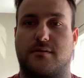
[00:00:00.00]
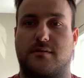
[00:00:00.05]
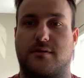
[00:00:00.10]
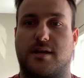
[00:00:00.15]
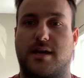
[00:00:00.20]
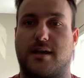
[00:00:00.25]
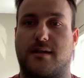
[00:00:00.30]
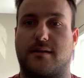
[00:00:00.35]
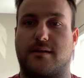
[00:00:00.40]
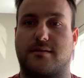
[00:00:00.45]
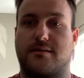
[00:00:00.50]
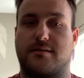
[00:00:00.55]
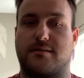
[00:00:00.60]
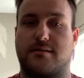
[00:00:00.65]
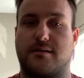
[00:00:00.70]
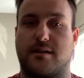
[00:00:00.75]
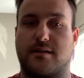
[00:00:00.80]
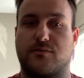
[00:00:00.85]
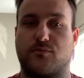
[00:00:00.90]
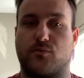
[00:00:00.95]
yeah,
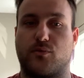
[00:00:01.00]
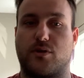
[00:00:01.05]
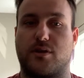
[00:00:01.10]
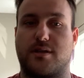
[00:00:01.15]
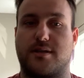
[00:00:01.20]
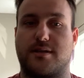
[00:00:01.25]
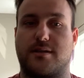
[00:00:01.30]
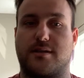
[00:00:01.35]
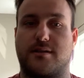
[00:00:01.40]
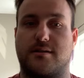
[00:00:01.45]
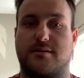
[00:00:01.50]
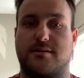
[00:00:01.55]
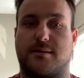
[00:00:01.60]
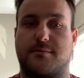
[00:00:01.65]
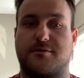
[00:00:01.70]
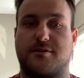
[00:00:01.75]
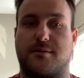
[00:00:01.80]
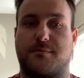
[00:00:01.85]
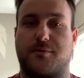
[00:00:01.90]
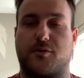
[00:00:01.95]
that really
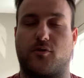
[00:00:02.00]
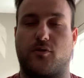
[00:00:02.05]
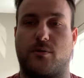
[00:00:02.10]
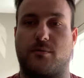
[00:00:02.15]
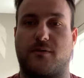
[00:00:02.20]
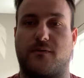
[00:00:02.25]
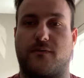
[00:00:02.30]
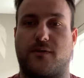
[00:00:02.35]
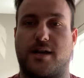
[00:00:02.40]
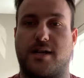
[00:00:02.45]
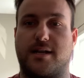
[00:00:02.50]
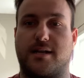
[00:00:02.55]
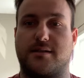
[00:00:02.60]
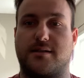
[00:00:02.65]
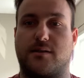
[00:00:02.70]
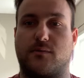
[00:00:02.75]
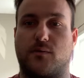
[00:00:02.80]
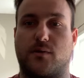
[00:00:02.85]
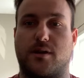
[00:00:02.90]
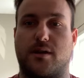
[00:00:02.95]
sums up equipment
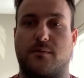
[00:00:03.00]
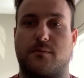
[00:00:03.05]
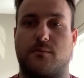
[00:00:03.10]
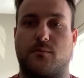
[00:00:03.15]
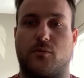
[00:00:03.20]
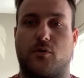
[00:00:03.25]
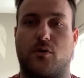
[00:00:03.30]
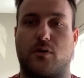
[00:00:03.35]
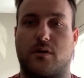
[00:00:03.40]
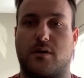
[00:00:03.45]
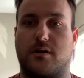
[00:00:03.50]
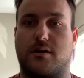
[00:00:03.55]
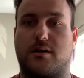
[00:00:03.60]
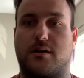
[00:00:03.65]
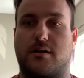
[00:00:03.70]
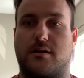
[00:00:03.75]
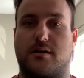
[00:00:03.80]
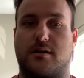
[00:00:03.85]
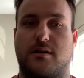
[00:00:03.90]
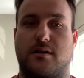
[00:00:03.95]
financing. We'll get more
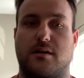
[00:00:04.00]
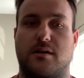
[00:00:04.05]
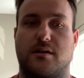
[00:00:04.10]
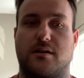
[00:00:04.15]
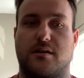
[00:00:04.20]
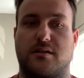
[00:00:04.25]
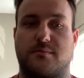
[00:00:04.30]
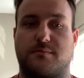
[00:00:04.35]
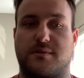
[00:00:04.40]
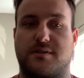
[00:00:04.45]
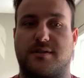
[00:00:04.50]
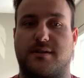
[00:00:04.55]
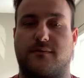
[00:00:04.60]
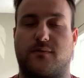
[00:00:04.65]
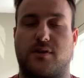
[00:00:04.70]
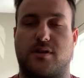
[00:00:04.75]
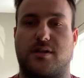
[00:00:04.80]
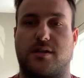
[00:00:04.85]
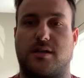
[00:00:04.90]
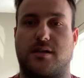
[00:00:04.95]
into the
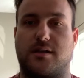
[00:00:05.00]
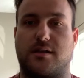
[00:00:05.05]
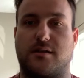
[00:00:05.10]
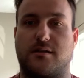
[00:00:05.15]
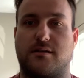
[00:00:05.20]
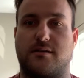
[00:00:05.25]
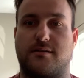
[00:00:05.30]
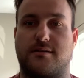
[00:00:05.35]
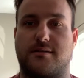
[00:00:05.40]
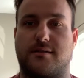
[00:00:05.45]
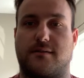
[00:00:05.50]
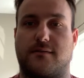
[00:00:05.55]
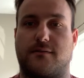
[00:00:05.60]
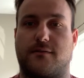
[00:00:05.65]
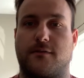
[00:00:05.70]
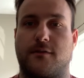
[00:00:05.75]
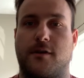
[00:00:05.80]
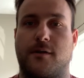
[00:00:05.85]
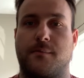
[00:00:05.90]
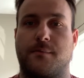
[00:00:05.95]
specific details of
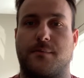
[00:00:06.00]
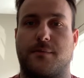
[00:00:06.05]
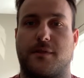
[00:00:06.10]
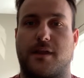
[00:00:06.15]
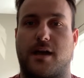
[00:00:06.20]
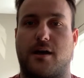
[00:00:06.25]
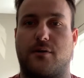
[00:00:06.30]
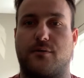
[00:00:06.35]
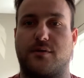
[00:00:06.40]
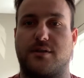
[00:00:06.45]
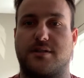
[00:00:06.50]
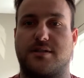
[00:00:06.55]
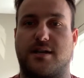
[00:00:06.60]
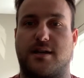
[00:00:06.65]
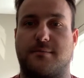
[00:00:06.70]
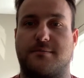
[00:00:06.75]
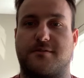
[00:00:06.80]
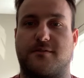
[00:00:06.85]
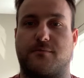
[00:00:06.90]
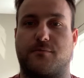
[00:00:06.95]
how these
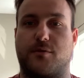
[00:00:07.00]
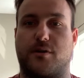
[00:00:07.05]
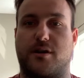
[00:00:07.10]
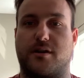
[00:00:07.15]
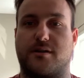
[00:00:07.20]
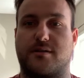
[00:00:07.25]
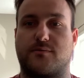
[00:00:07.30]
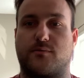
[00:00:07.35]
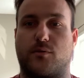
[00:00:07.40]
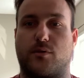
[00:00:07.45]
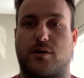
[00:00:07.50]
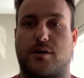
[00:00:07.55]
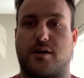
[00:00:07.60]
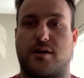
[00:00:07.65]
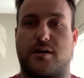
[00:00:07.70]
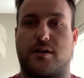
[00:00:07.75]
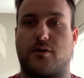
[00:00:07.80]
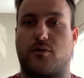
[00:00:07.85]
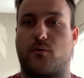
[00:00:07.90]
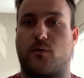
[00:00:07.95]
types of products work
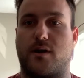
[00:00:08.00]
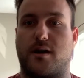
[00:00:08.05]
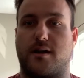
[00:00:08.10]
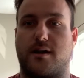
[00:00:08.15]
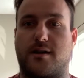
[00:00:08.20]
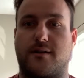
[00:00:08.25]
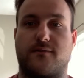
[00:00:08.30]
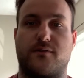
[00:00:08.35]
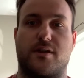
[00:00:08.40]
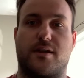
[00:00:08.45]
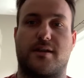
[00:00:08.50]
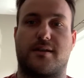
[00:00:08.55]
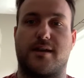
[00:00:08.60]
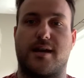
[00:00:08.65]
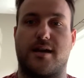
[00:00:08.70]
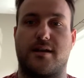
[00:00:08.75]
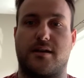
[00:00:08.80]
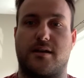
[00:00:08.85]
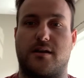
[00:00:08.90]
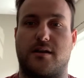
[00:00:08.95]
and underwriting, everything like
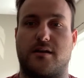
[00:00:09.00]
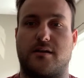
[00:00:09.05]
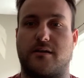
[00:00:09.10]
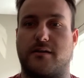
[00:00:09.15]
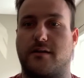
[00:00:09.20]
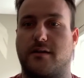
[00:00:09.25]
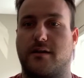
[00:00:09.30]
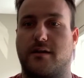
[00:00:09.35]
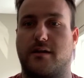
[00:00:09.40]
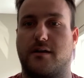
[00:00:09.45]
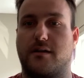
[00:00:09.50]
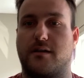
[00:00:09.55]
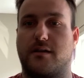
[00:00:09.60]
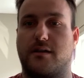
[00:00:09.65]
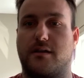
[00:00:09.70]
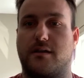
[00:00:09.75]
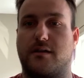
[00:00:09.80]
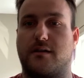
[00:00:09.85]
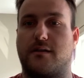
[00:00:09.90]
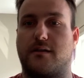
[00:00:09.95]
that
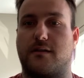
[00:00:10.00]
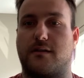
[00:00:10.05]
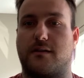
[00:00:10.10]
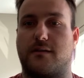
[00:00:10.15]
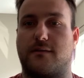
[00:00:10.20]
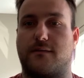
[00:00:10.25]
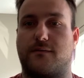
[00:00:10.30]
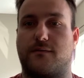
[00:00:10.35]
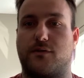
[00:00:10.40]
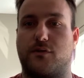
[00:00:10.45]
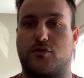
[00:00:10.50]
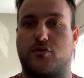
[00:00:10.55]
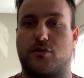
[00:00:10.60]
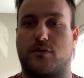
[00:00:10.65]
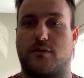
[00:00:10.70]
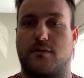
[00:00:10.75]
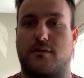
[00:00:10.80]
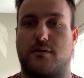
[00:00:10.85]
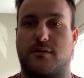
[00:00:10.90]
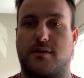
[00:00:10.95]
in the
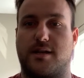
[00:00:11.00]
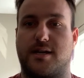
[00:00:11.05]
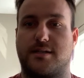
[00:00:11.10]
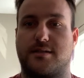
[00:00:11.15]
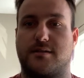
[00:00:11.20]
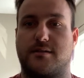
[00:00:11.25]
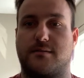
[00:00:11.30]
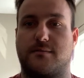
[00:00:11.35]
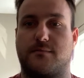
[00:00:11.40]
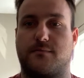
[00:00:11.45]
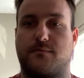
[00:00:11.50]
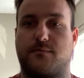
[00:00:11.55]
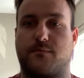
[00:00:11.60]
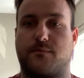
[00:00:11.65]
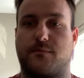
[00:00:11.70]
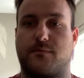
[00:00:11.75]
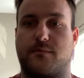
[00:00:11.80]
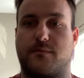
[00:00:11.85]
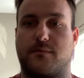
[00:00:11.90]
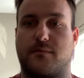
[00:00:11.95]
future lesson.
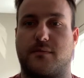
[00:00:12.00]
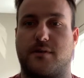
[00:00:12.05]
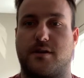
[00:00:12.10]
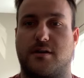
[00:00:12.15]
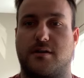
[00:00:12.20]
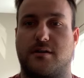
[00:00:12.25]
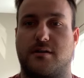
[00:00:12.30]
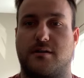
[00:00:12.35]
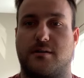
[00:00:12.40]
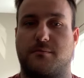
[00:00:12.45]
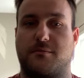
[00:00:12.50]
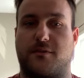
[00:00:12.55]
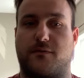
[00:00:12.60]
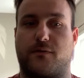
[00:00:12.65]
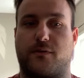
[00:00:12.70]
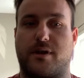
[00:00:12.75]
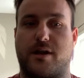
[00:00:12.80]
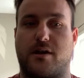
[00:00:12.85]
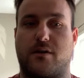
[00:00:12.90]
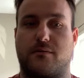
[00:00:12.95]
But
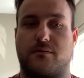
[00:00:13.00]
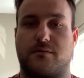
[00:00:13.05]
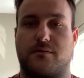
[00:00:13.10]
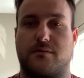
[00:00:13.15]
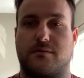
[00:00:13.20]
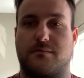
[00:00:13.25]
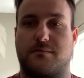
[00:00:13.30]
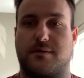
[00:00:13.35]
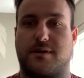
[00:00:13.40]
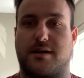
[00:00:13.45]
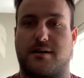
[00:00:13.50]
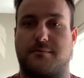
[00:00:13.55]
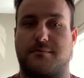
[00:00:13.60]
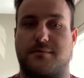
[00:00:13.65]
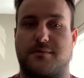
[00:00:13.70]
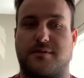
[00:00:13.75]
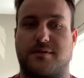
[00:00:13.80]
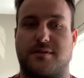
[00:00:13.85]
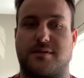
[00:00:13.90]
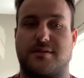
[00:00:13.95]
for now,
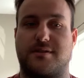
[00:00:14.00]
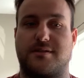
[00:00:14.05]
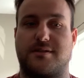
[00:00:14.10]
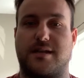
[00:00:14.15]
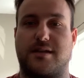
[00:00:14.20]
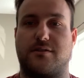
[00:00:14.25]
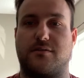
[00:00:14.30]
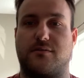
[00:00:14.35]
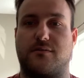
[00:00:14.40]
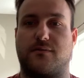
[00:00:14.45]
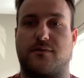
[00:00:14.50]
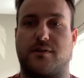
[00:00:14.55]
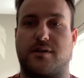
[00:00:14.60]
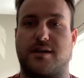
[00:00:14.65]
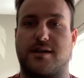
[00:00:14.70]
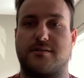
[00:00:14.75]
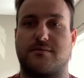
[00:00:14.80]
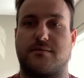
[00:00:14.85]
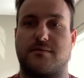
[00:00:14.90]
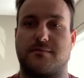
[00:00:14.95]
stay tuned for the
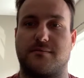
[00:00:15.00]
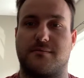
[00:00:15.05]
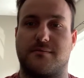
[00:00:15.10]
next one.